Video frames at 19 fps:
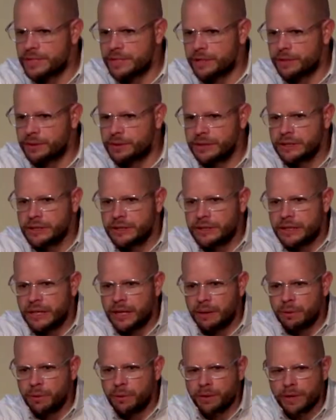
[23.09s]
So
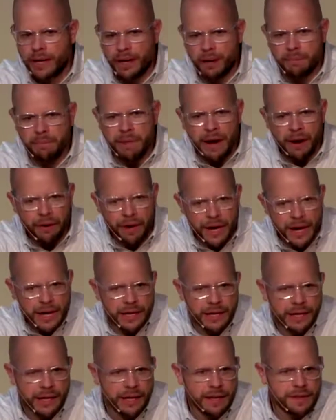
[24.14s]
we're kind of
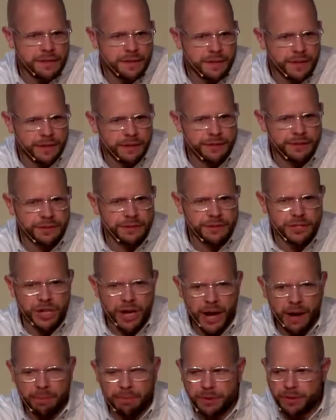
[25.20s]
marinating in this
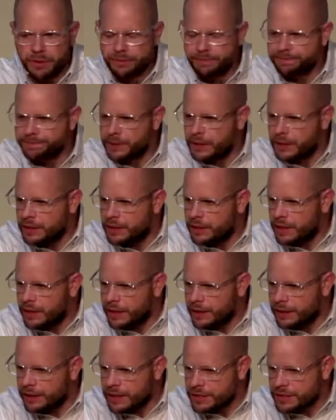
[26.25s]
chapter,
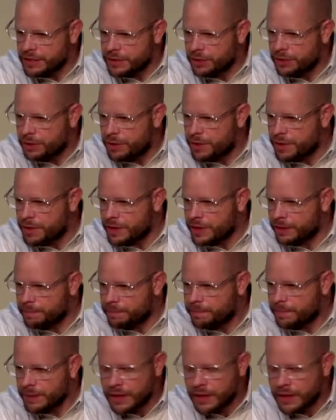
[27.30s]
and that's a good thing.